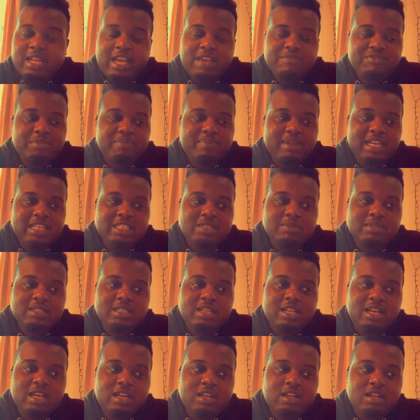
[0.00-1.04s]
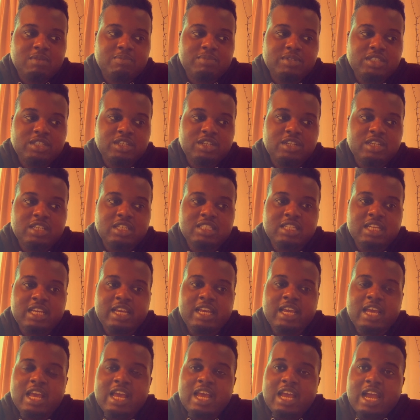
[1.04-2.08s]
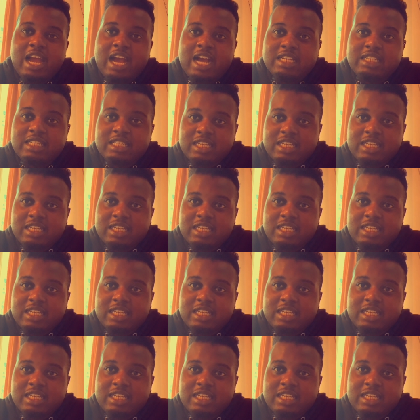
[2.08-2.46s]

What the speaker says: Every placement's a learning opportunity. I didn't